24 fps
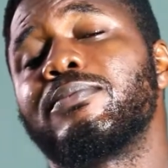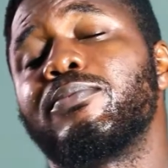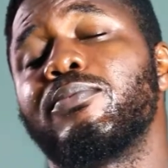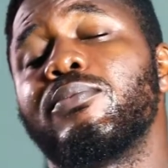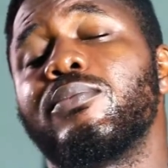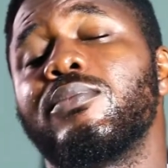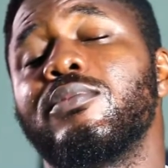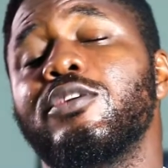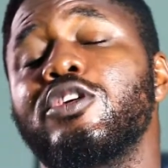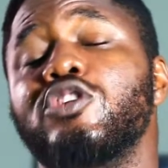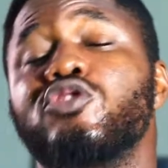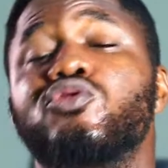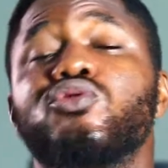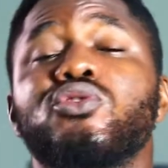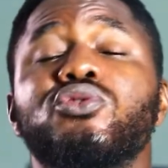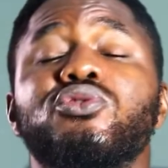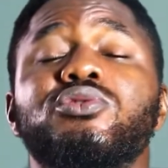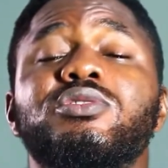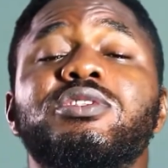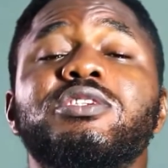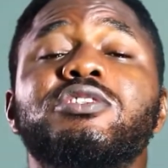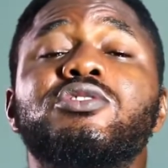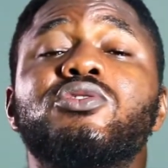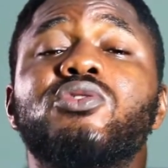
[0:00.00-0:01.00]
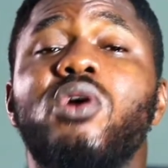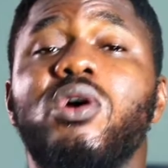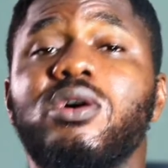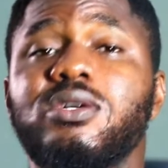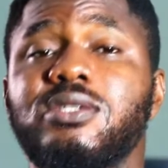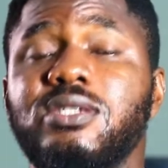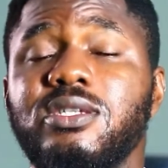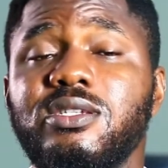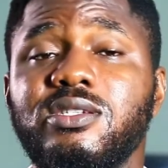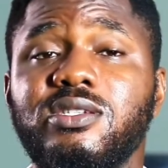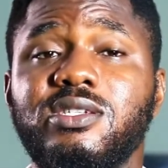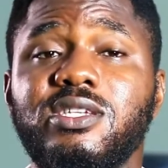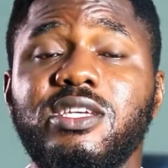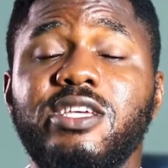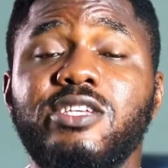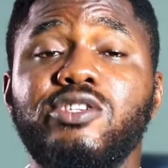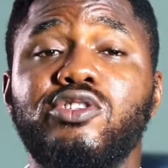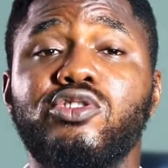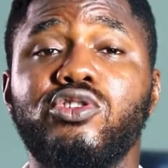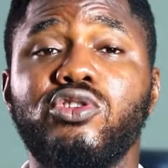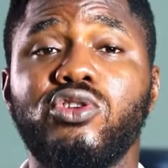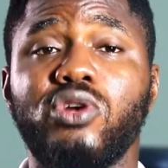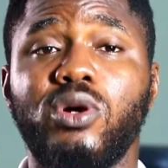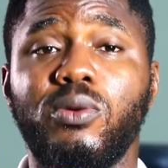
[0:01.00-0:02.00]
introduces toxins
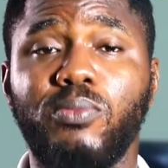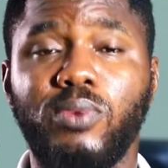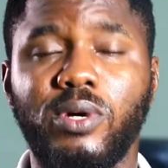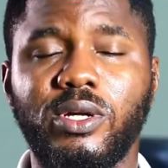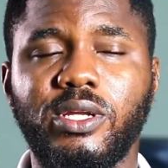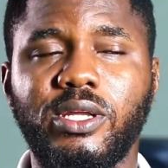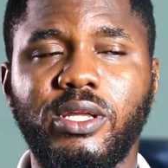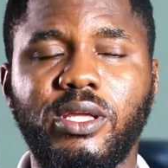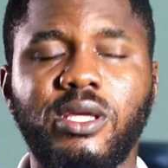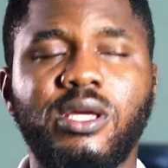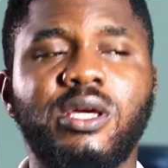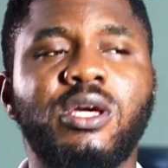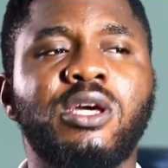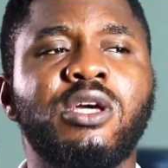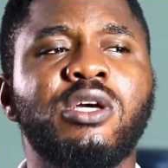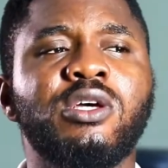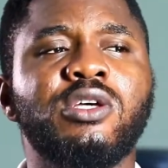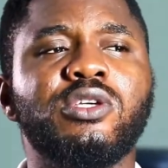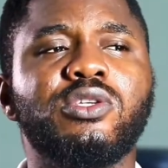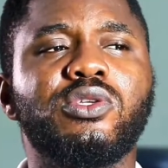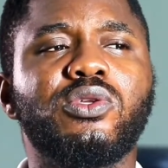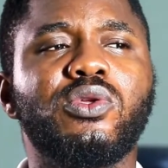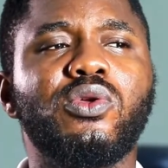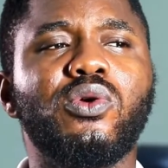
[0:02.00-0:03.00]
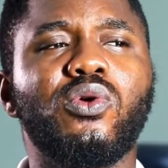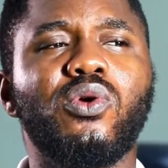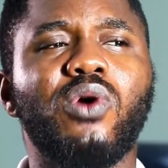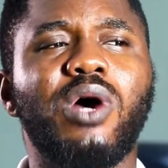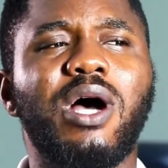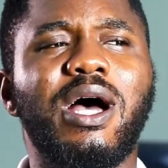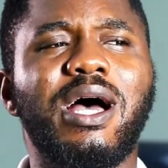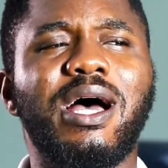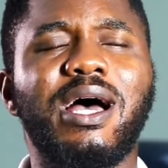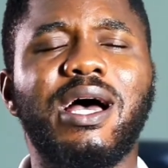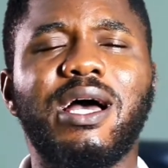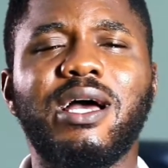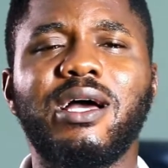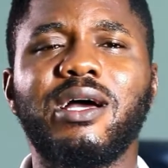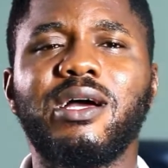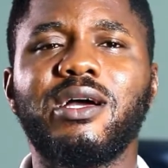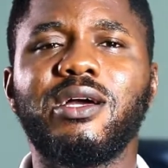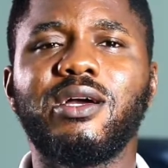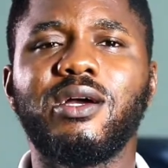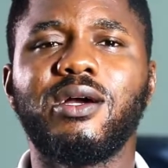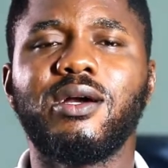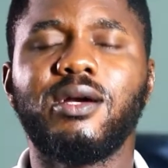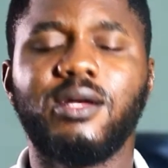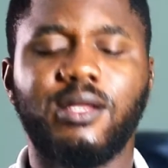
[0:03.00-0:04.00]
into your body. So
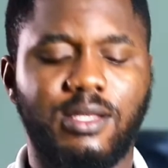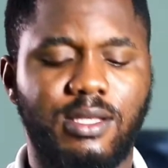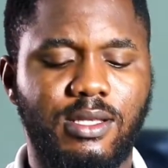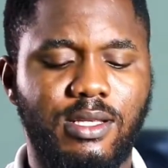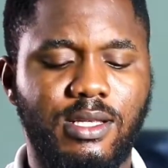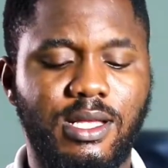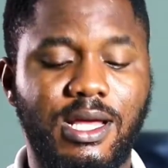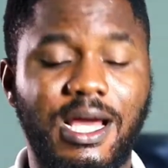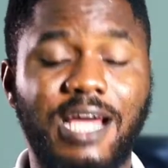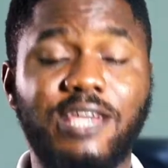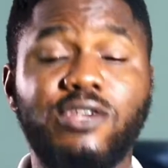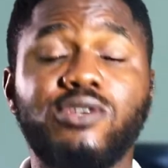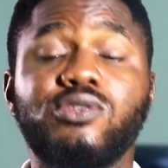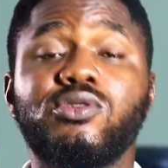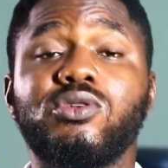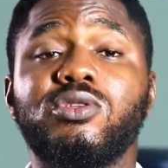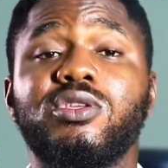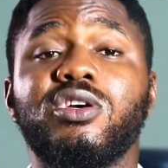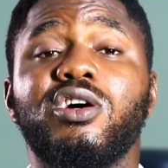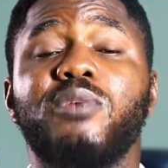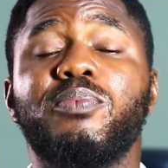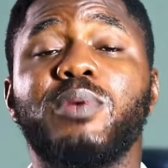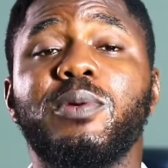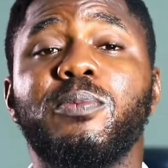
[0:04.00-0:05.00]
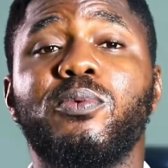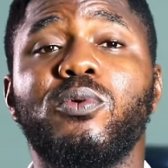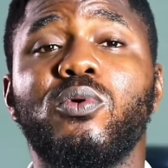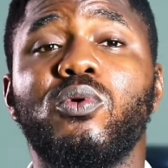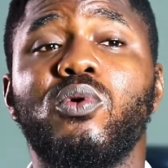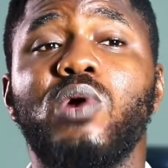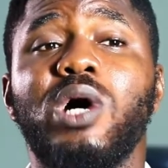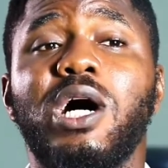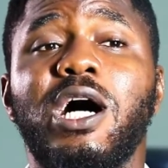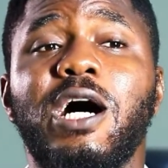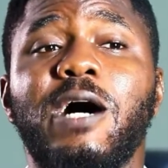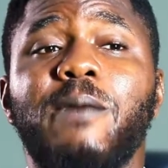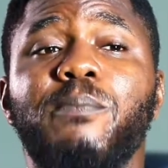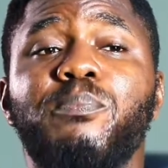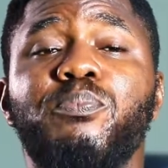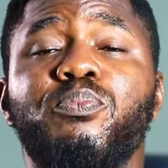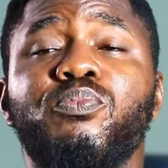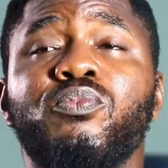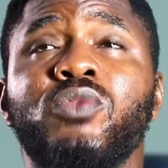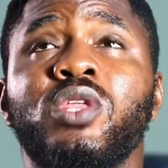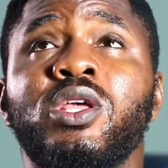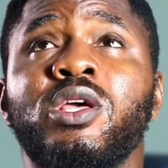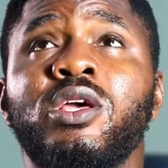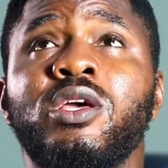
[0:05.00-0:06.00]
I used to tell people,
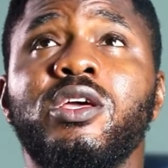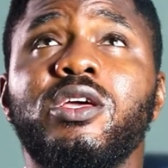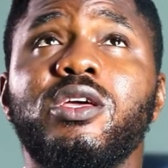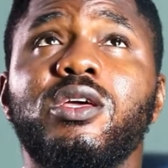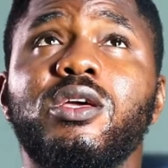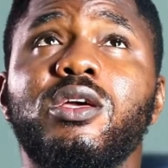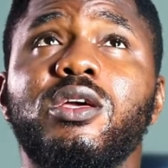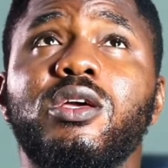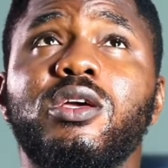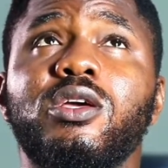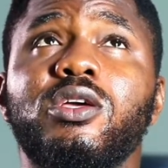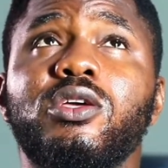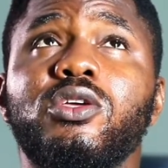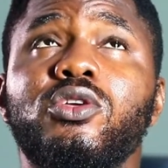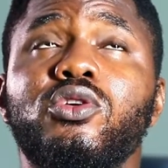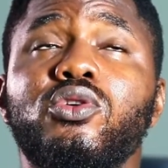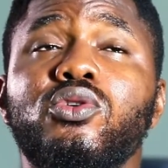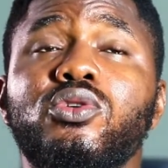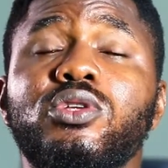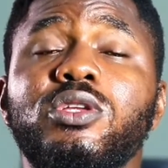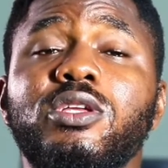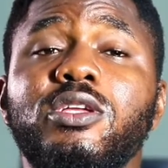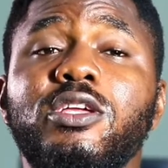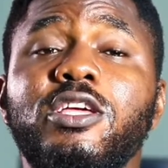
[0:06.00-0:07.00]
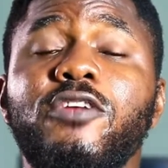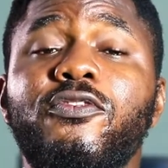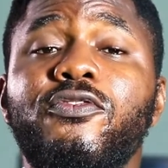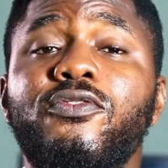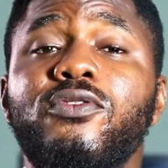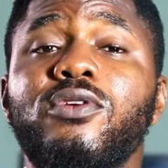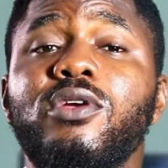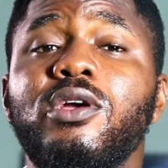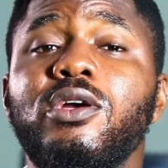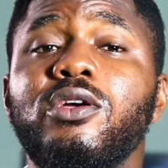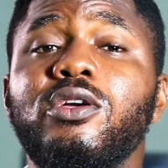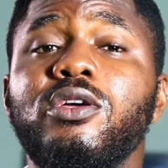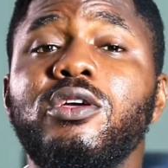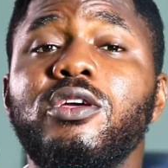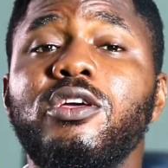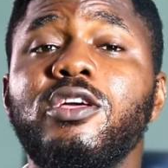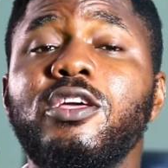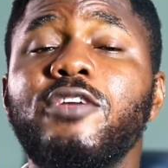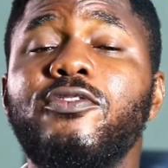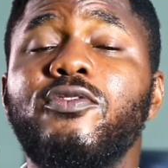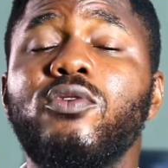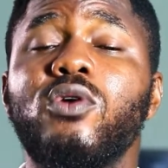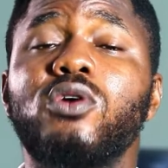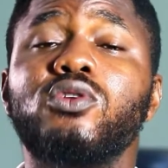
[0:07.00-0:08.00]

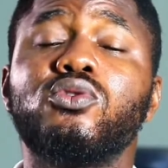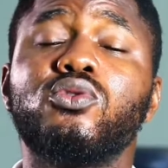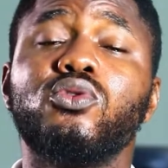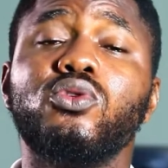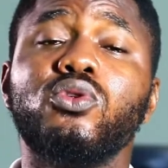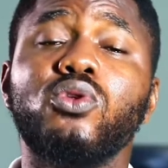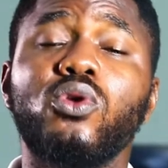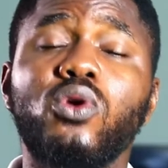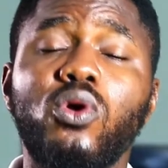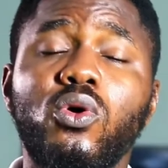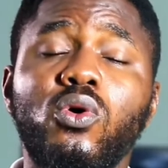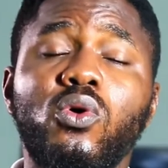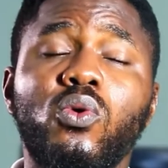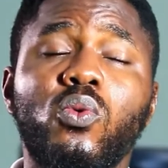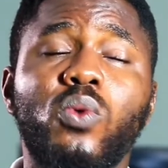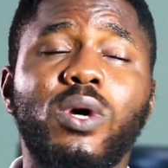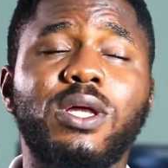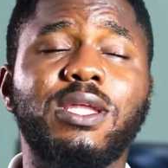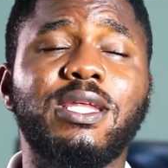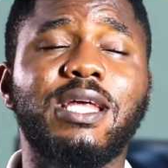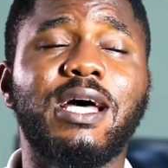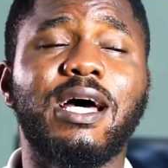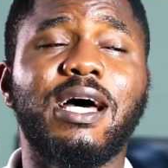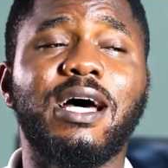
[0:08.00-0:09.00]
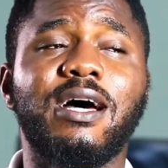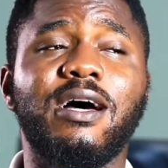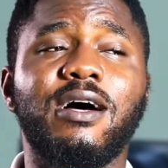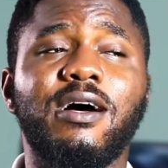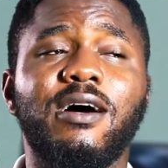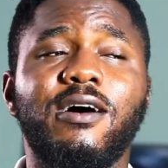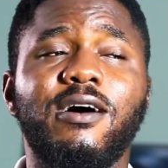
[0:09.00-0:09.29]
if you want to know whether